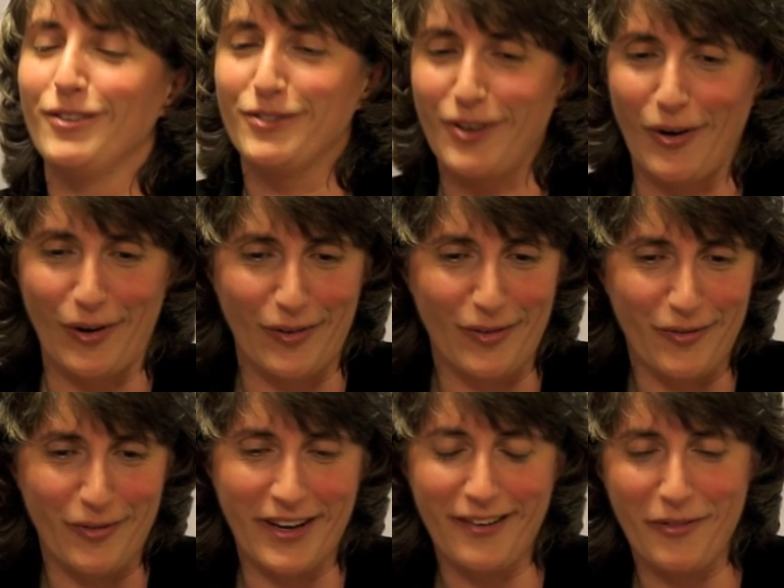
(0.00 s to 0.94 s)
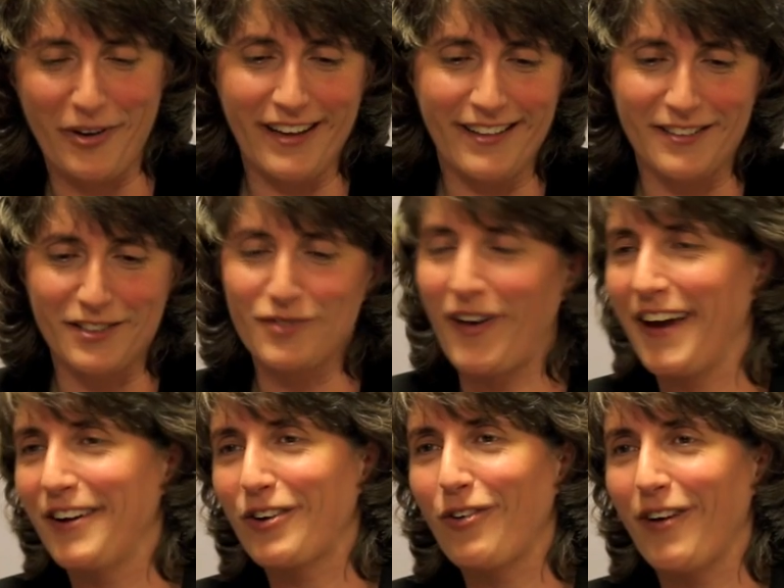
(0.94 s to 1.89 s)
So we get this
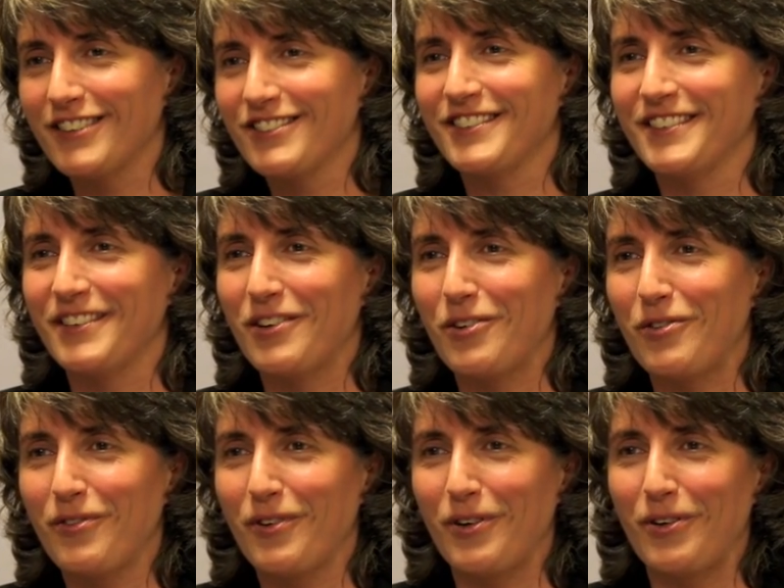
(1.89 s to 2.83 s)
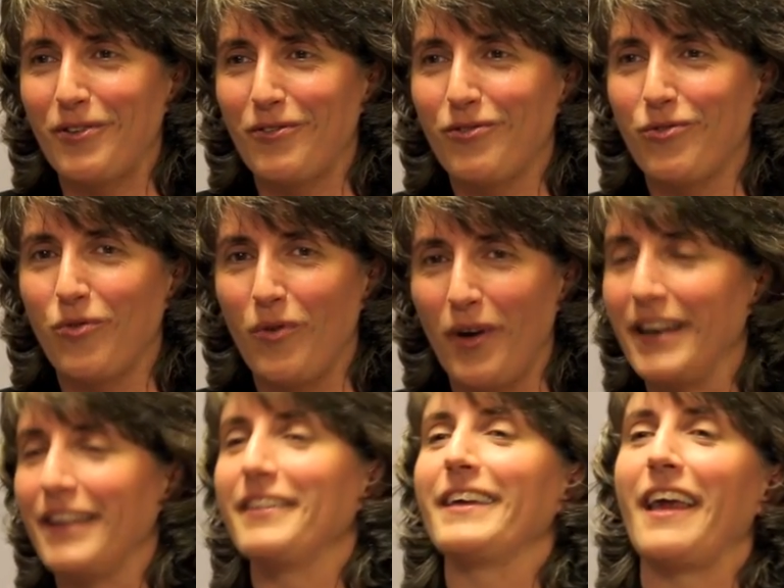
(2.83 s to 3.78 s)
final question of
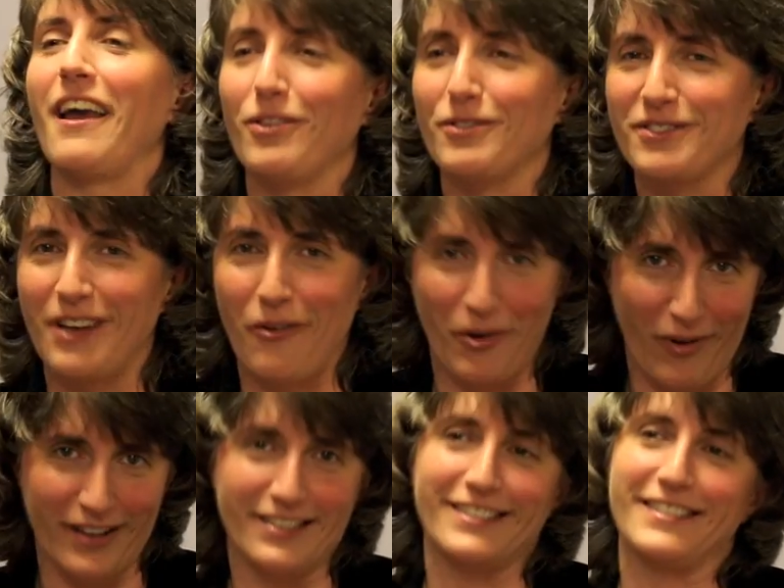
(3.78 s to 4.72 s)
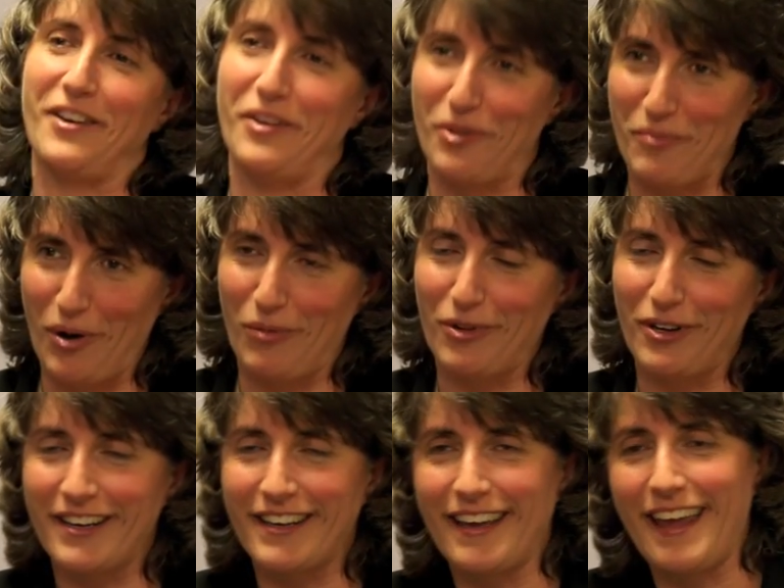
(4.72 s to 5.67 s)
anything else that we want to tell the
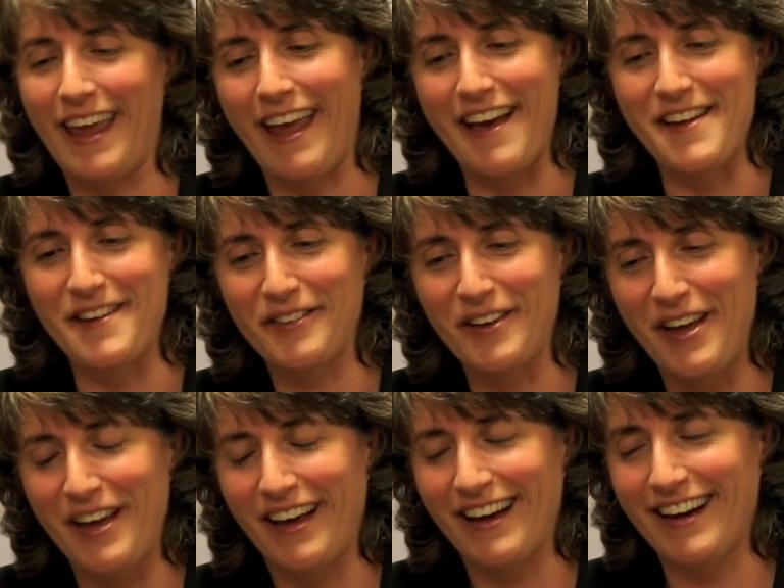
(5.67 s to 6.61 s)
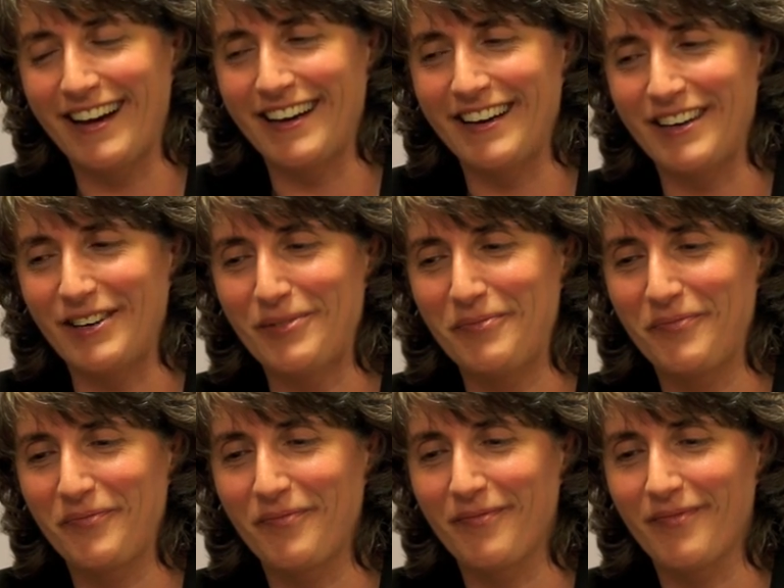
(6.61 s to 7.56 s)
public, and I
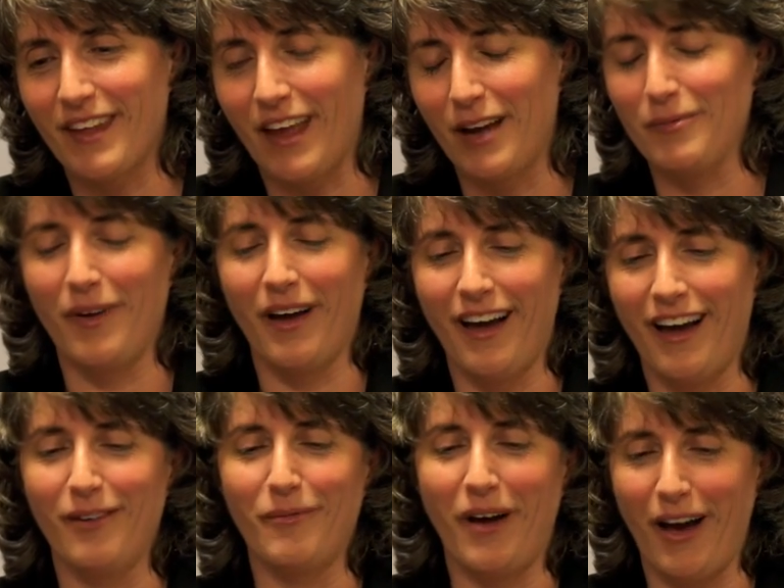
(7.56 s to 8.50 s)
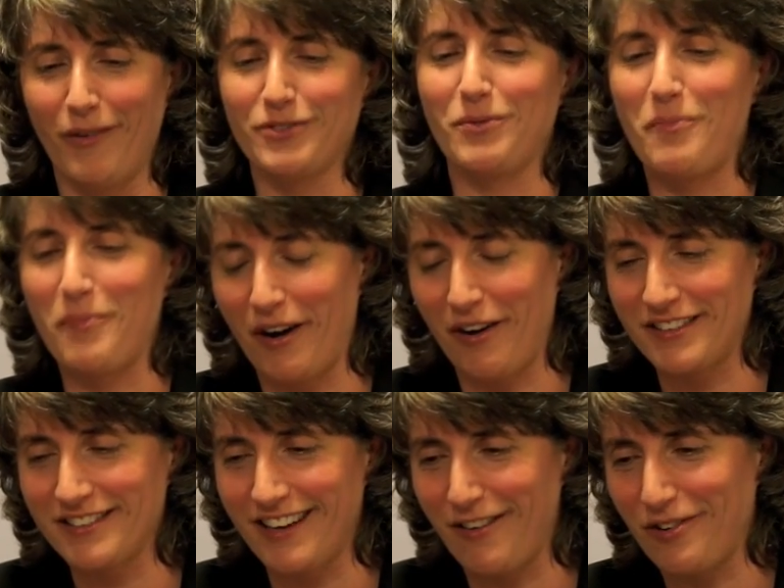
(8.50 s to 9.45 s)
was
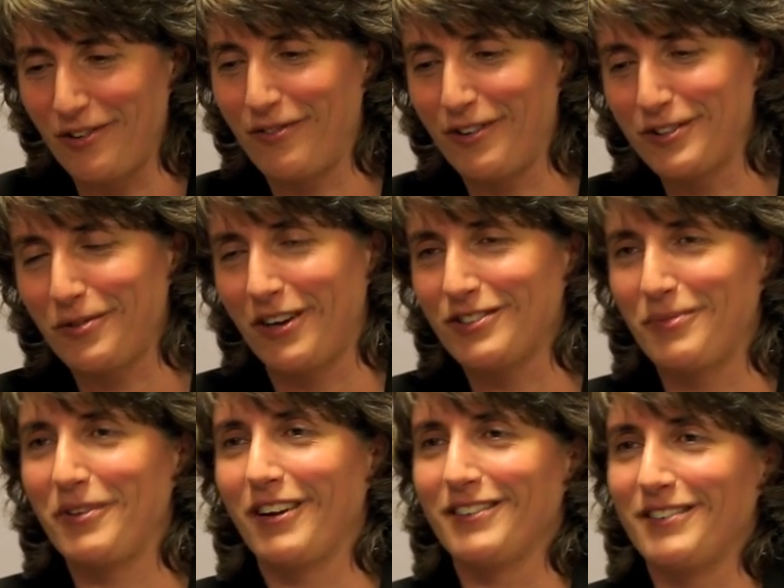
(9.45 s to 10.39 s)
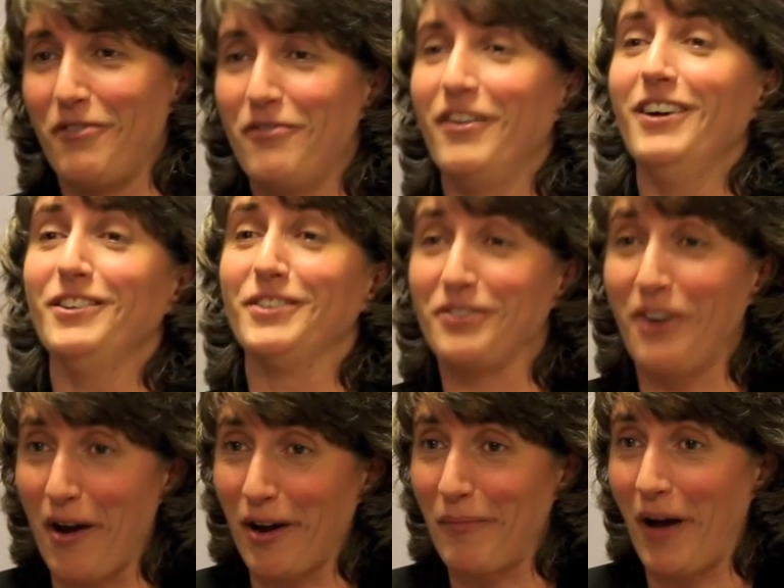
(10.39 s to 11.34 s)
embarrassed after the first question because I failed to
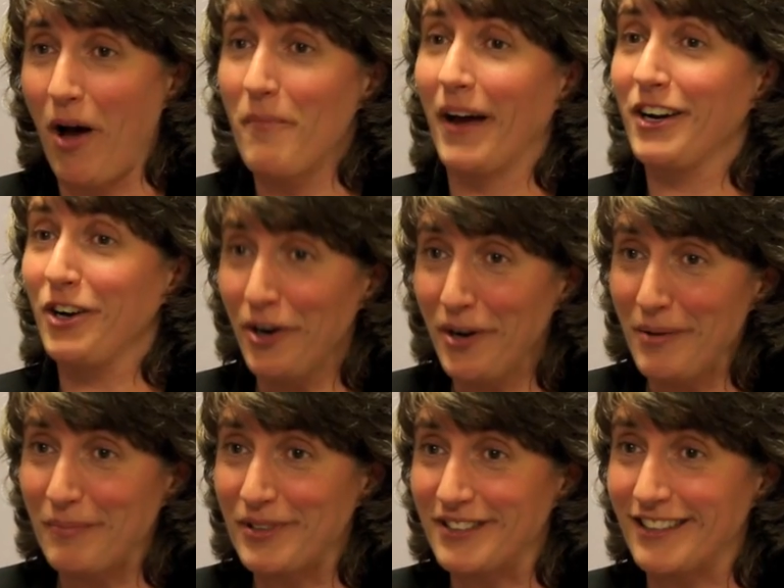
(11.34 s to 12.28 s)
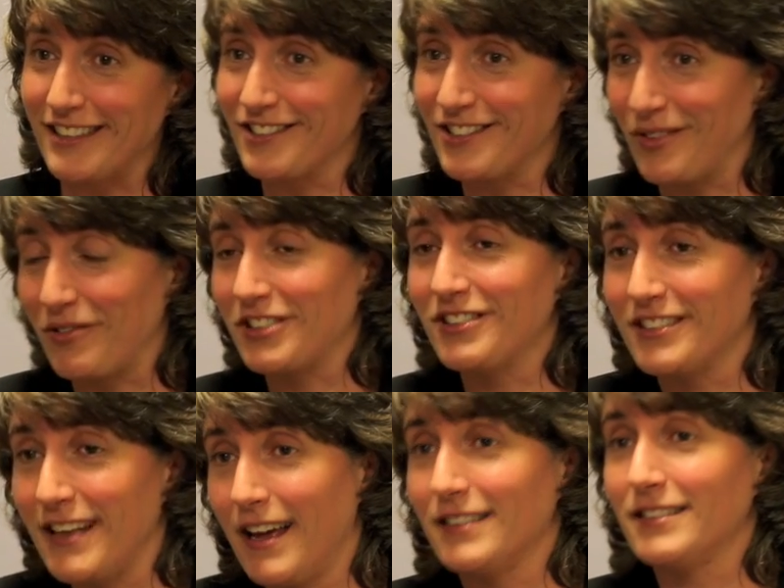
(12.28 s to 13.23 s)
talk about my current position, which
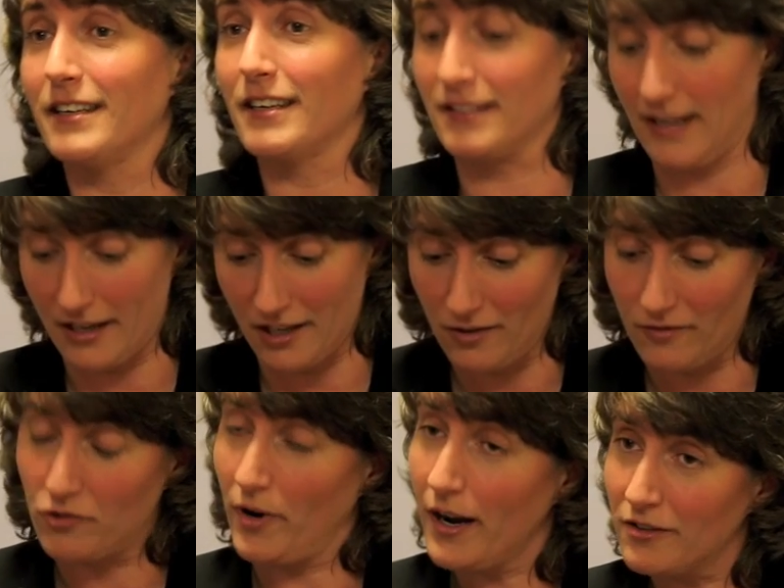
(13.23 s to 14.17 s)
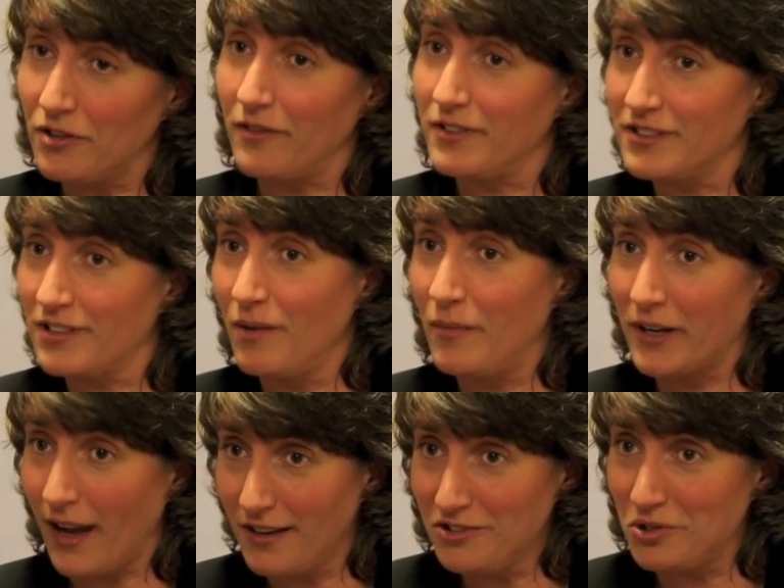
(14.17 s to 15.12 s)
is as the executive director of the
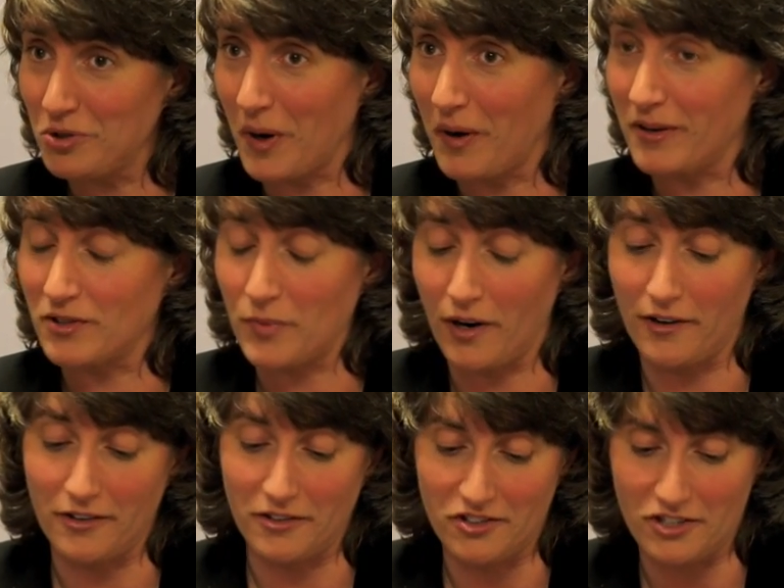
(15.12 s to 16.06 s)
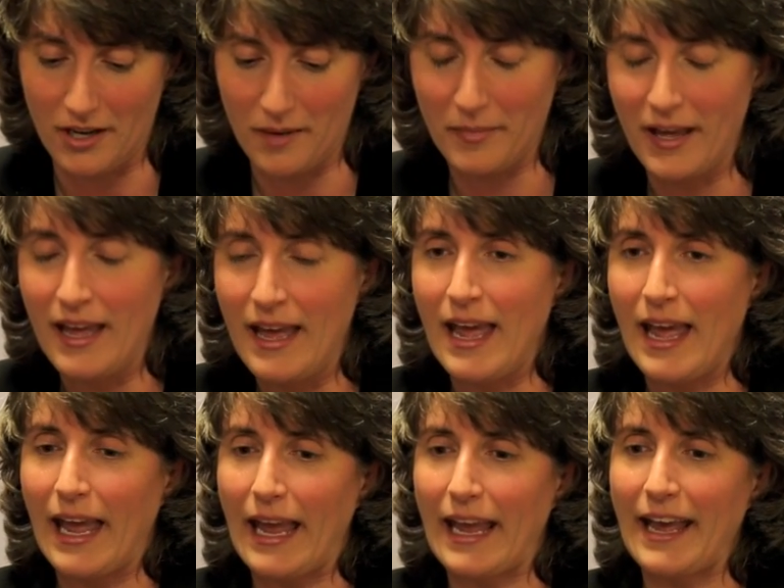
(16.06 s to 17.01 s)
Tillamook Estuaries Partnership,
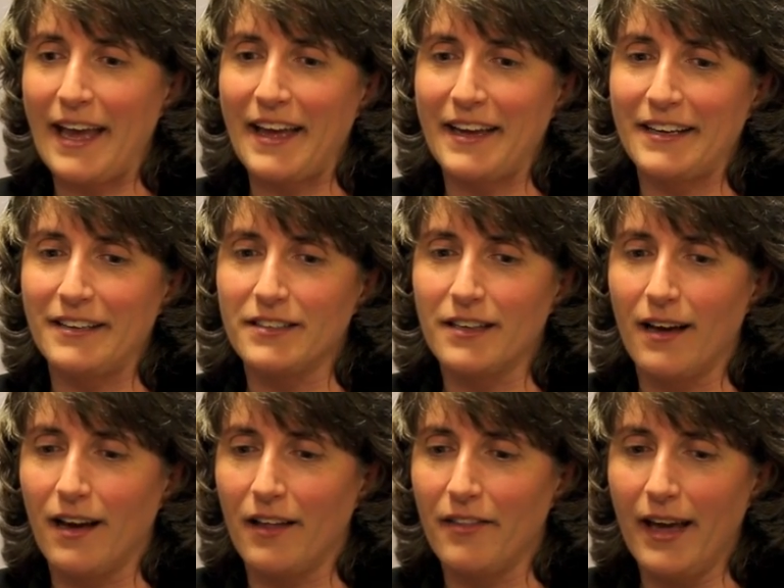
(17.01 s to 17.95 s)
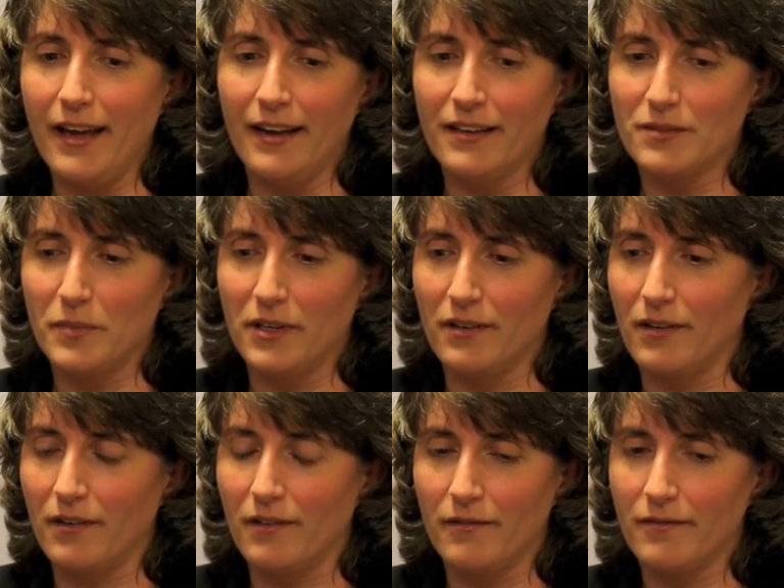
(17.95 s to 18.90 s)
and that has been
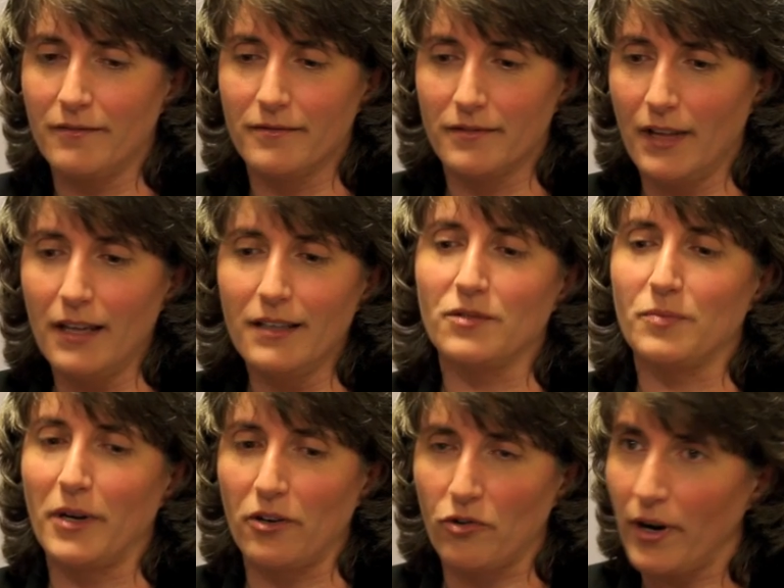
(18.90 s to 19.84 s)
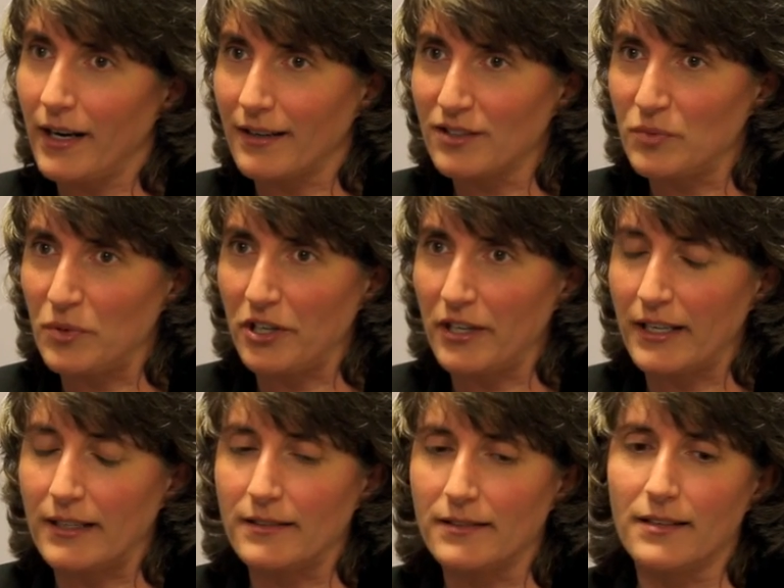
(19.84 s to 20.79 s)
a great
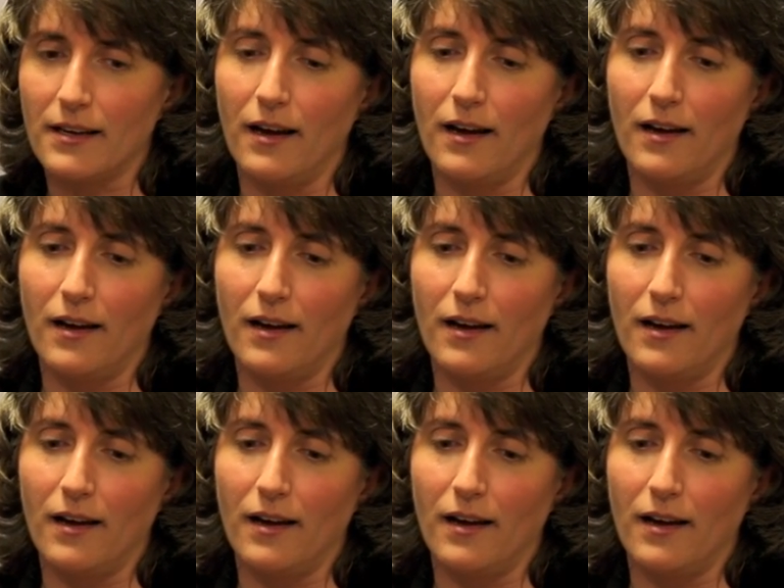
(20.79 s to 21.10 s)
experience.